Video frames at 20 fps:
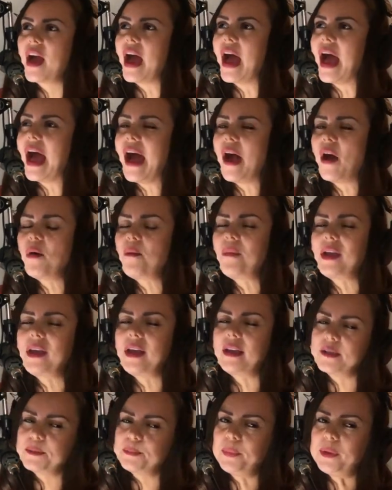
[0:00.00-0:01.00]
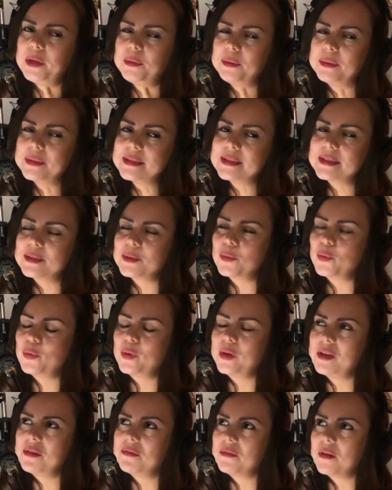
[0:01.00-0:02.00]
how my experience
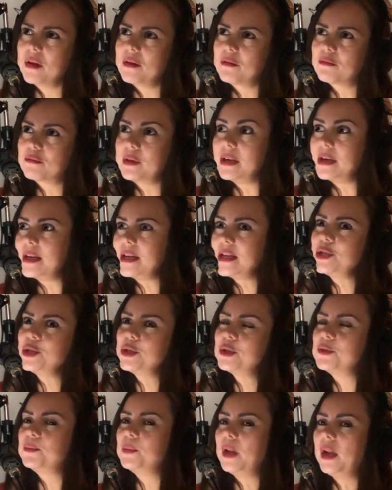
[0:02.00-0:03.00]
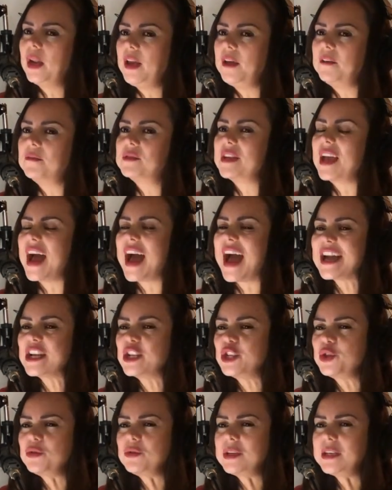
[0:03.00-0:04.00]
with religious beliefs
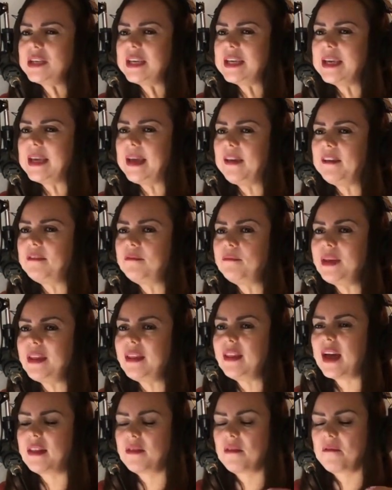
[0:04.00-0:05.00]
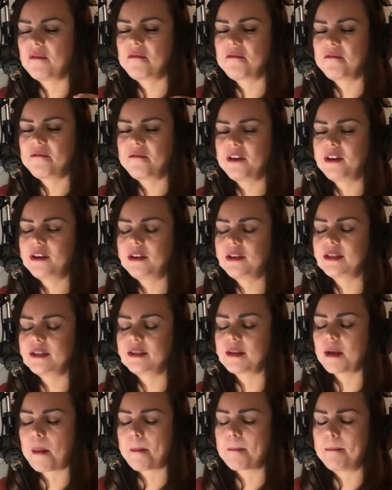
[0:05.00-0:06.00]
actually gave me that
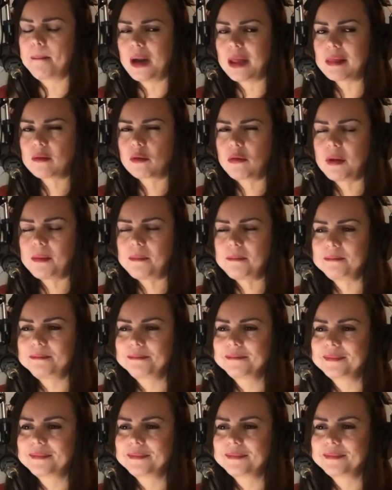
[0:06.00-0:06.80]
first breadcrumb